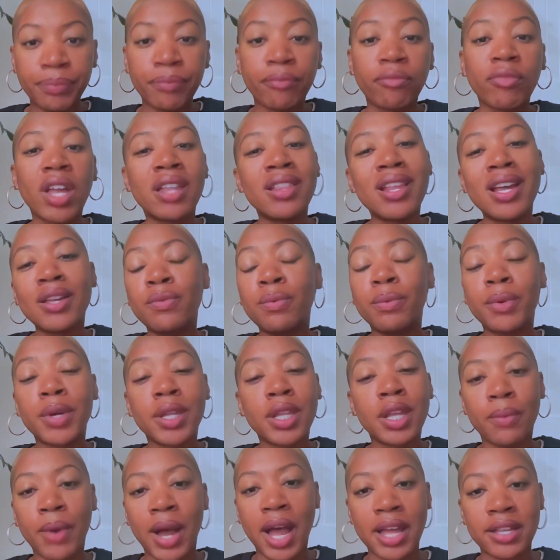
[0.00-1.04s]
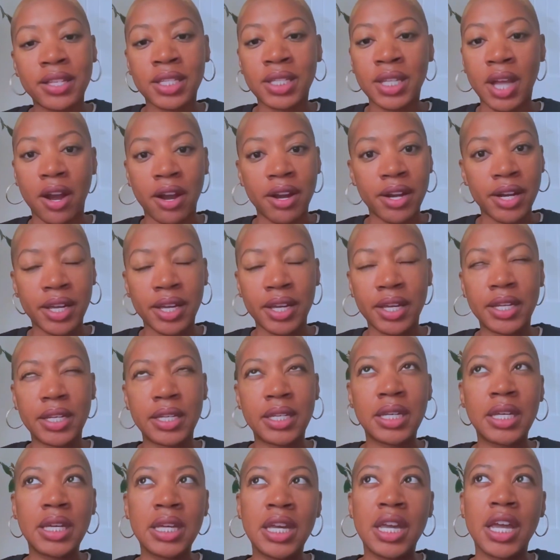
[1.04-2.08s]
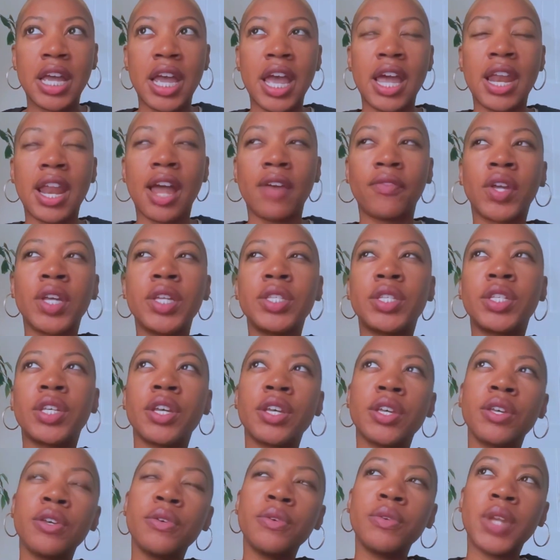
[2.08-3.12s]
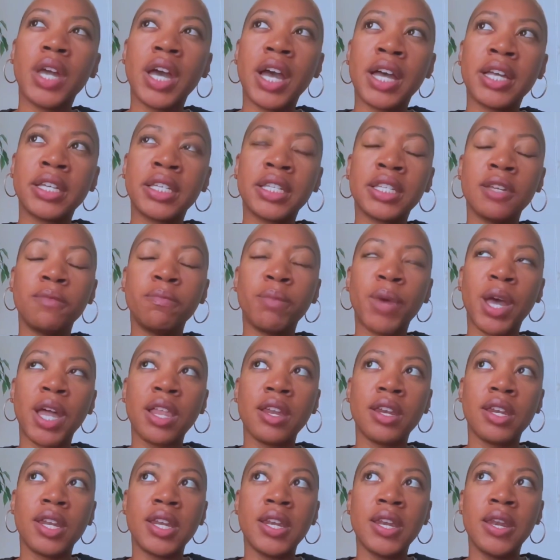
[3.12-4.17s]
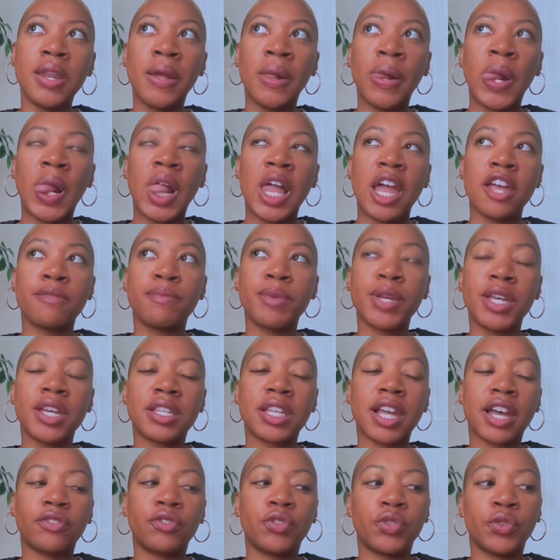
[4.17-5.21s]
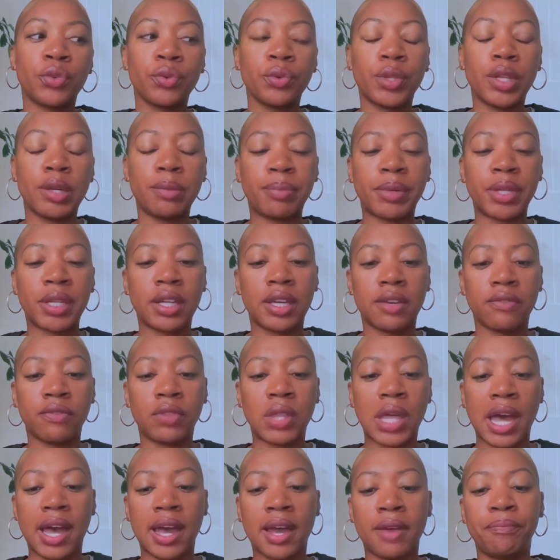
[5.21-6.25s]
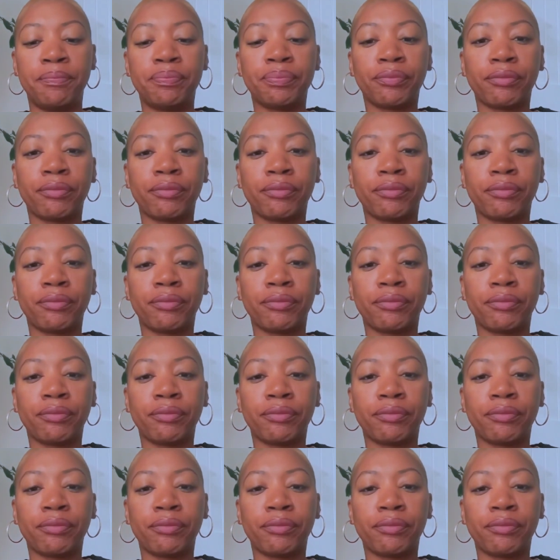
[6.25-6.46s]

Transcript: And that's yeah. really why I started. And I've continued SD Melanin is because I truly believe that